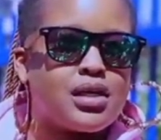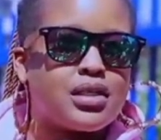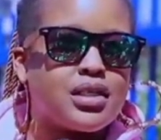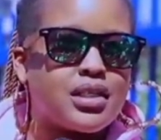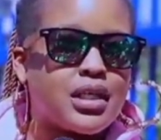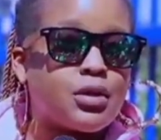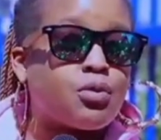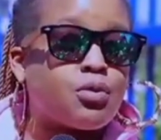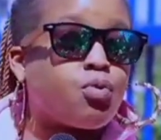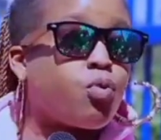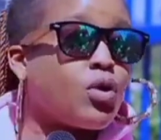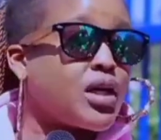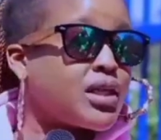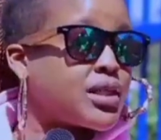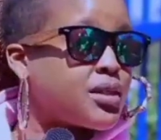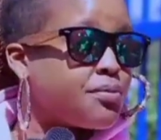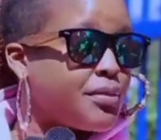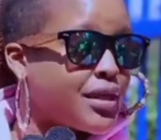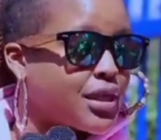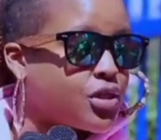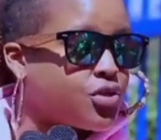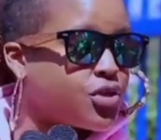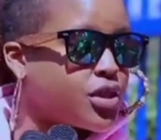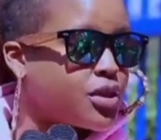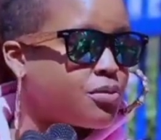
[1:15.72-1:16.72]
It was
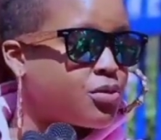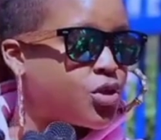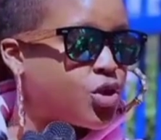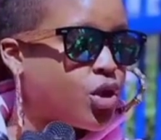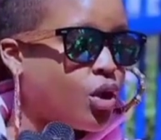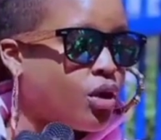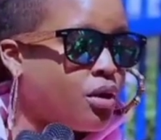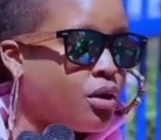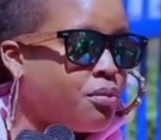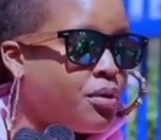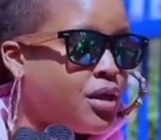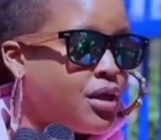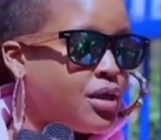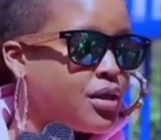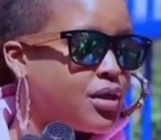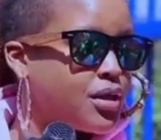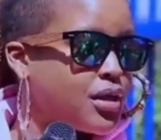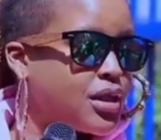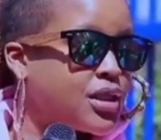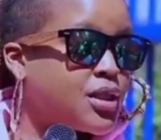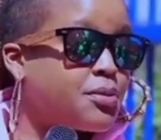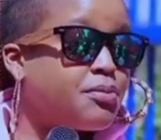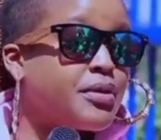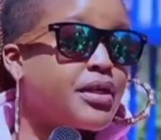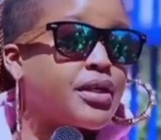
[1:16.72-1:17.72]
my dream job.
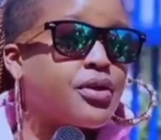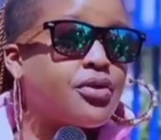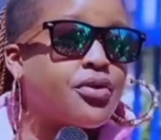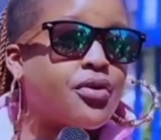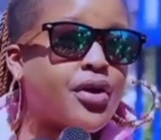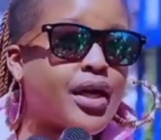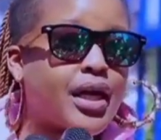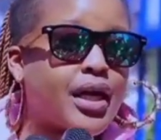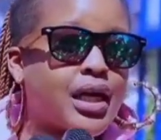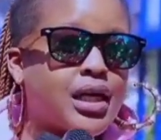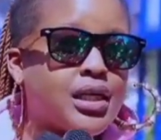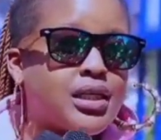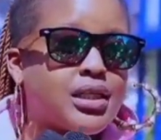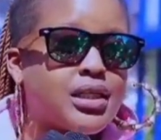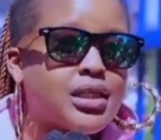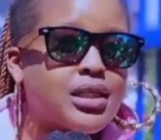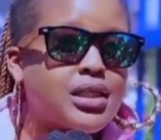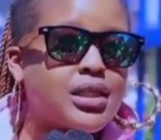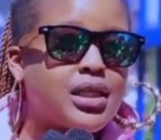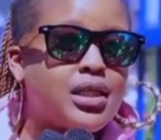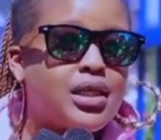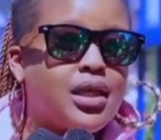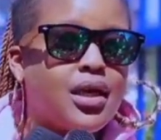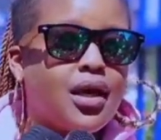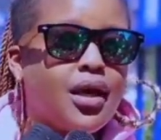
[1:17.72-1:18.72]
It's been
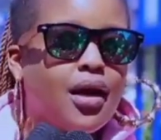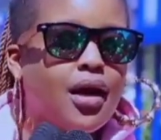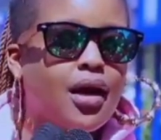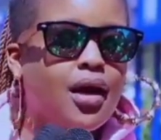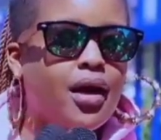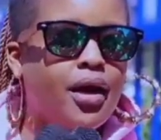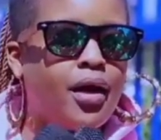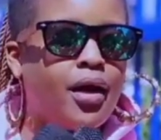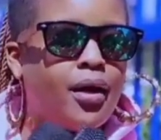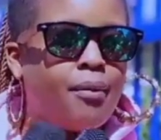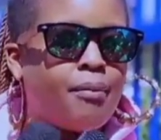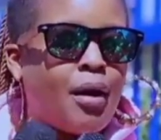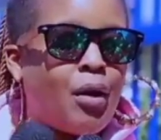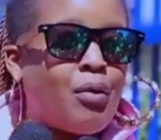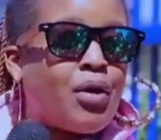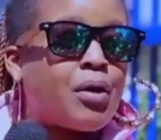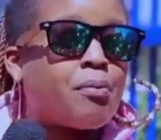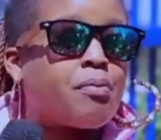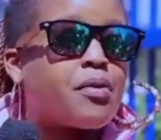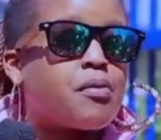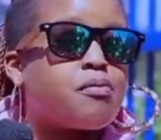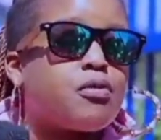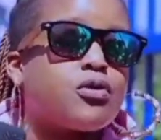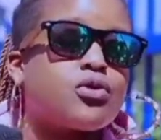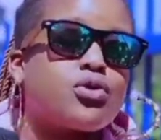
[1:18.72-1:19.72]
great. I want
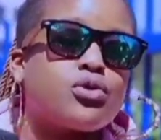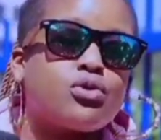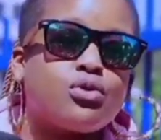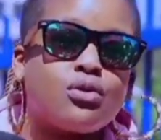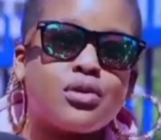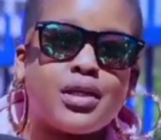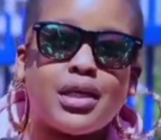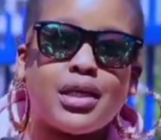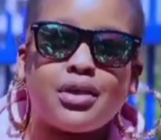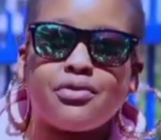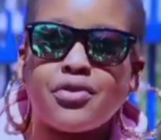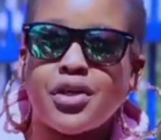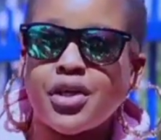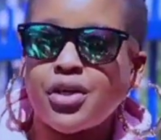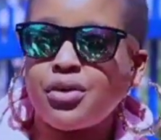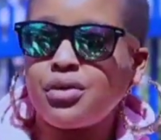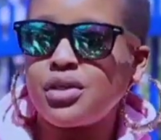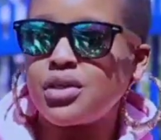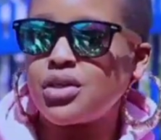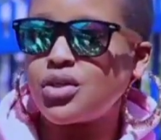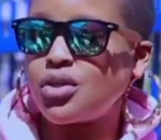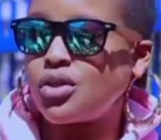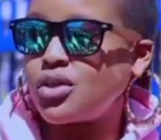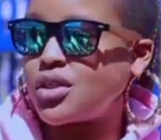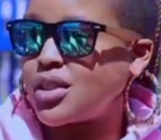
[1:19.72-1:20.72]
people to know that radio
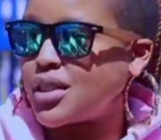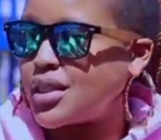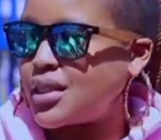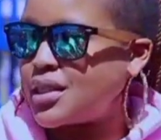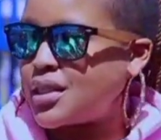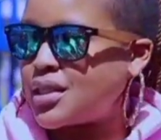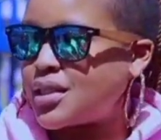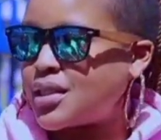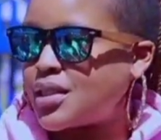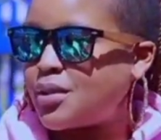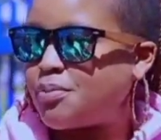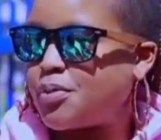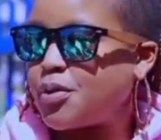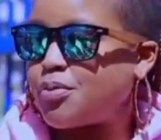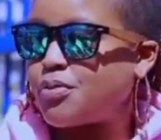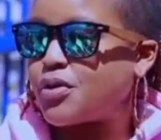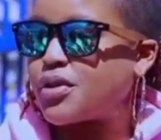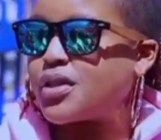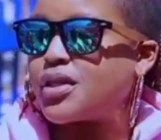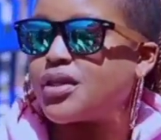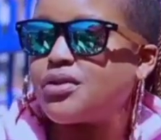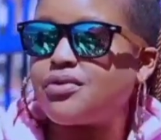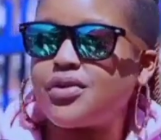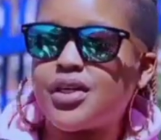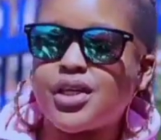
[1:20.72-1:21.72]
is not easy. People
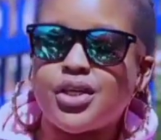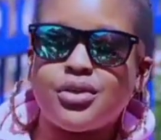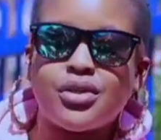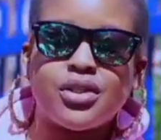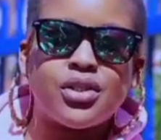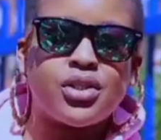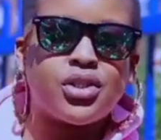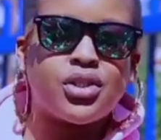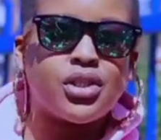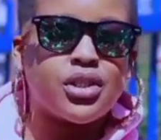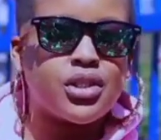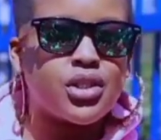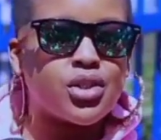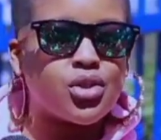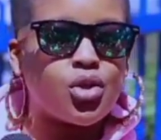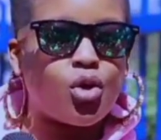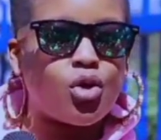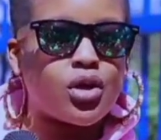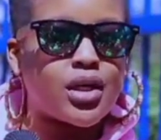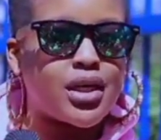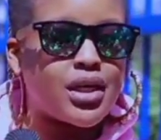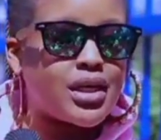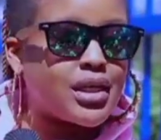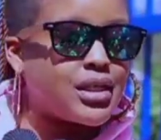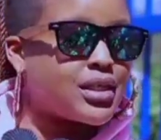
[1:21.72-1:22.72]
think radio is just
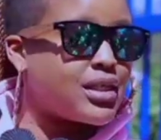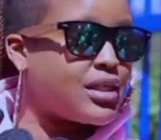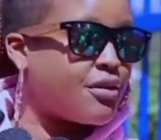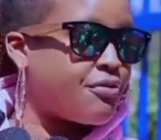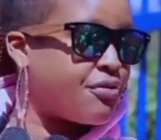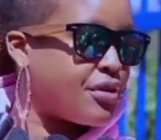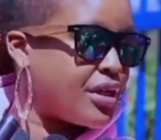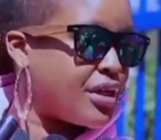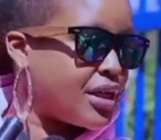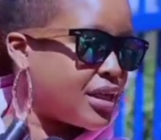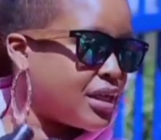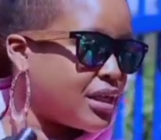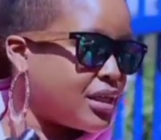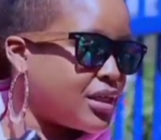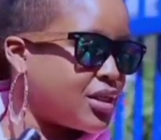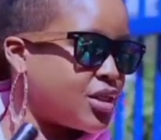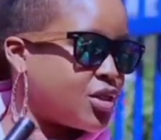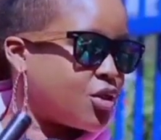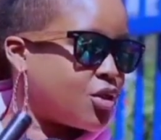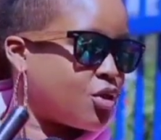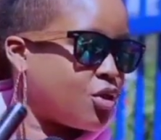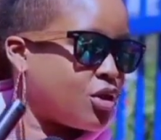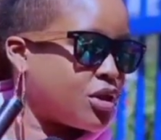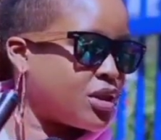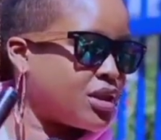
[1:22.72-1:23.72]
talking. It definitely is
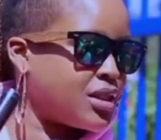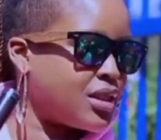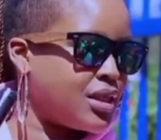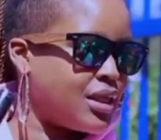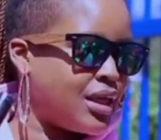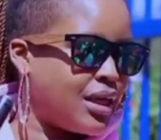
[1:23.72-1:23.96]
not.